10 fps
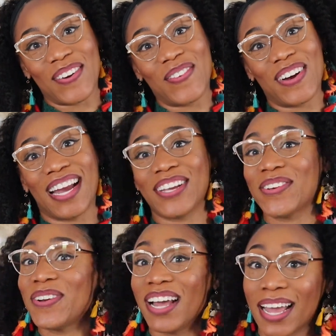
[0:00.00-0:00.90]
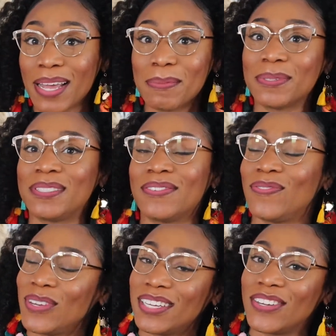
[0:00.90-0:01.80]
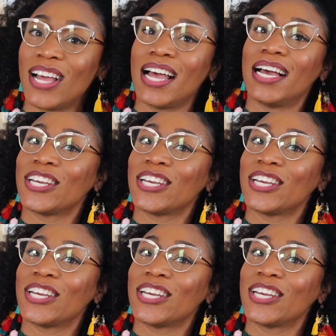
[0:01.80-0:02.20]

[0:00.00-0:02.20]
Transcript: somewhere and you're not able to feel